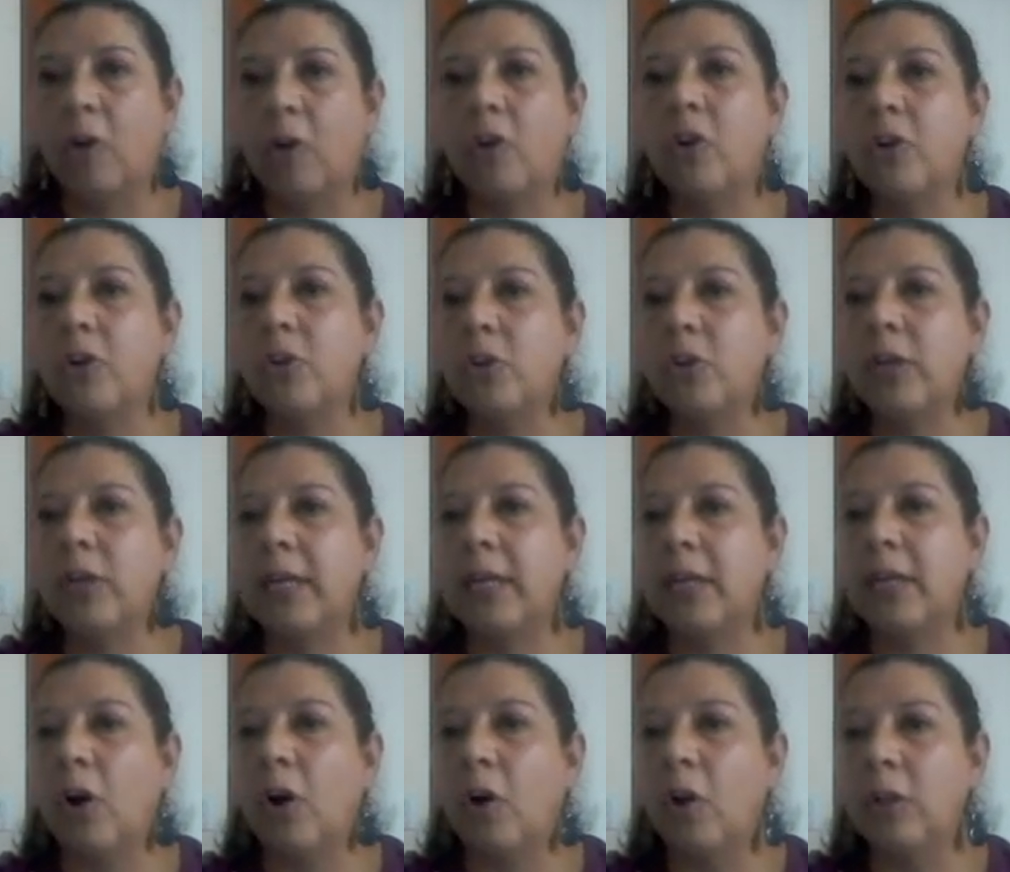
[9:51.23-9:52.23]
or you can
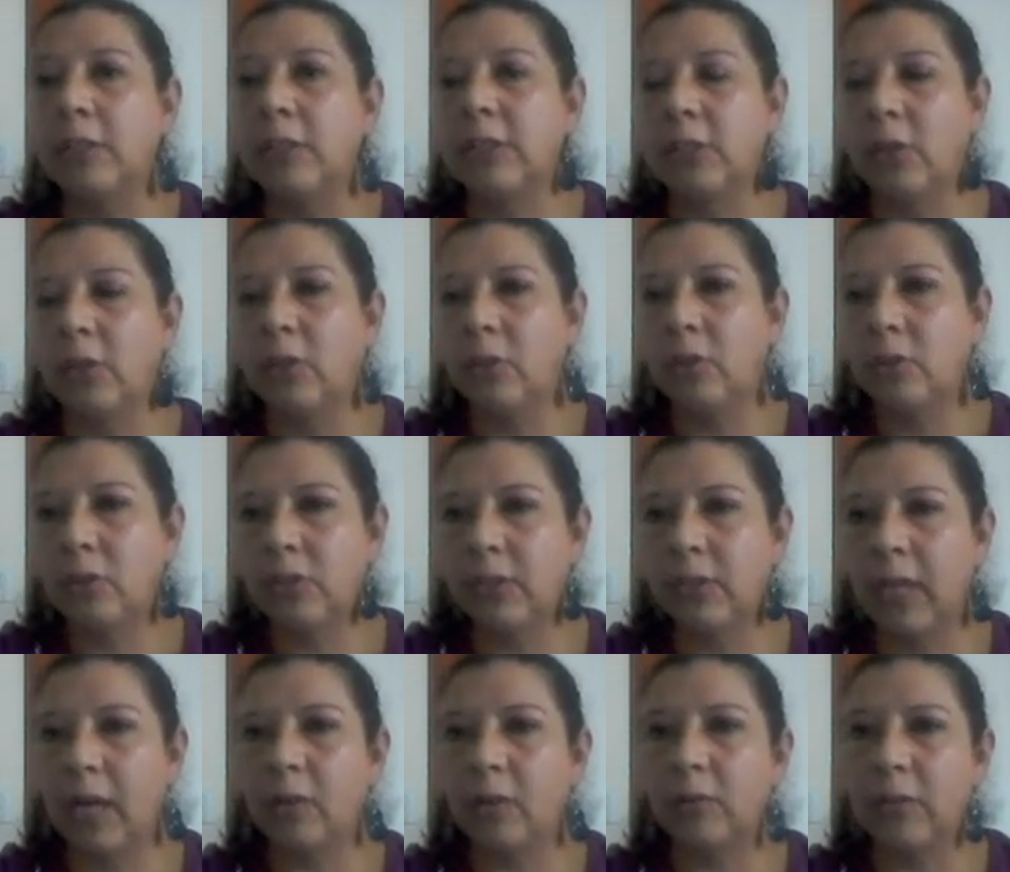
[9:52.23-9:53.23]
also
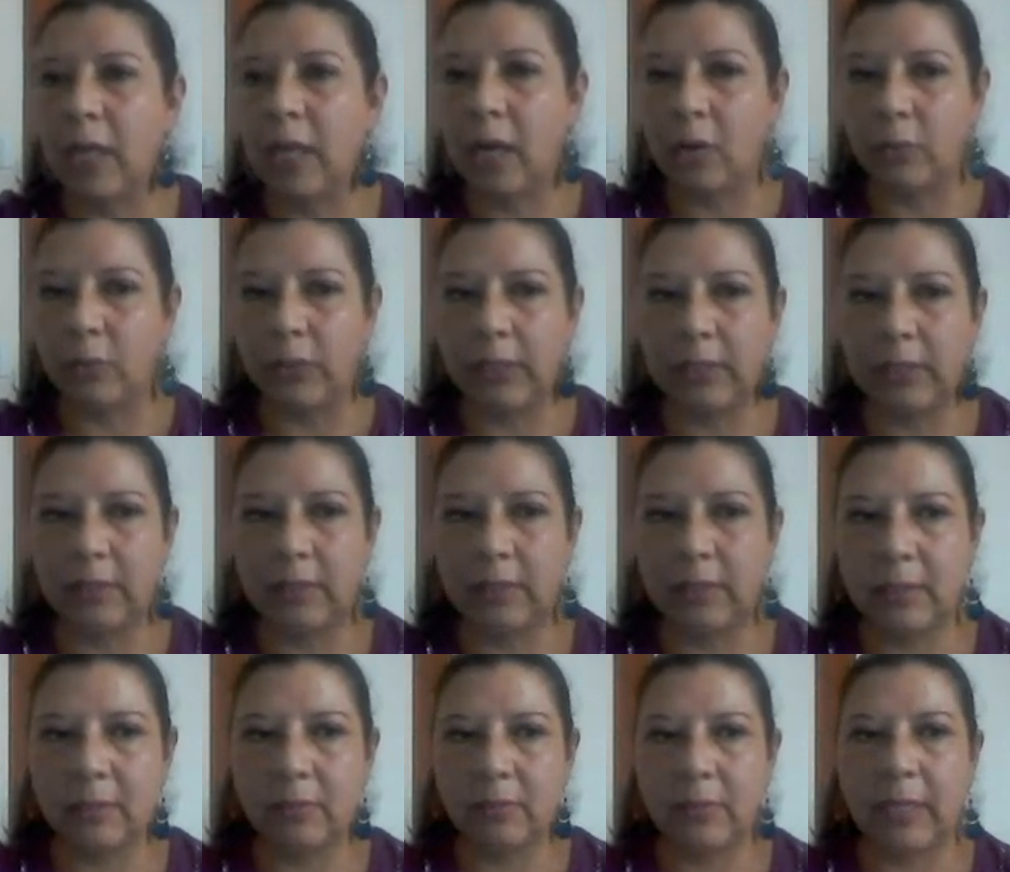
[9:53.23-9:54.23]
download it,
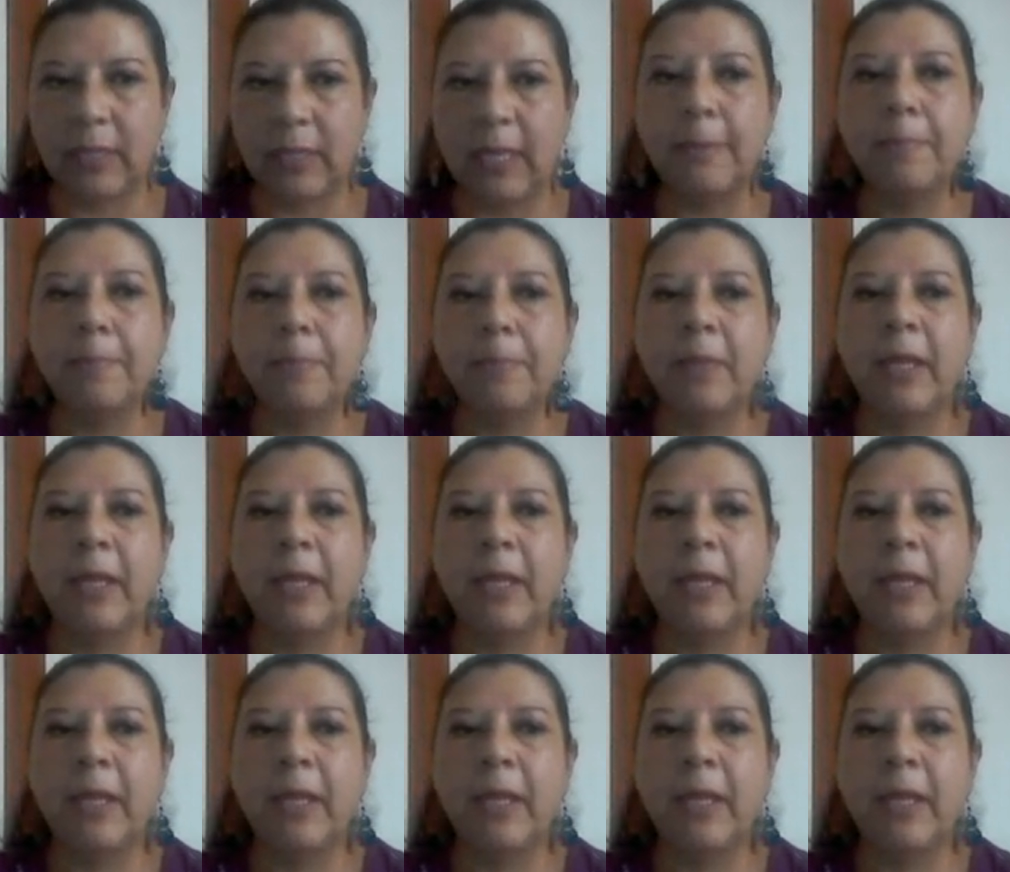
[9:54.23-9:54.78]
okay?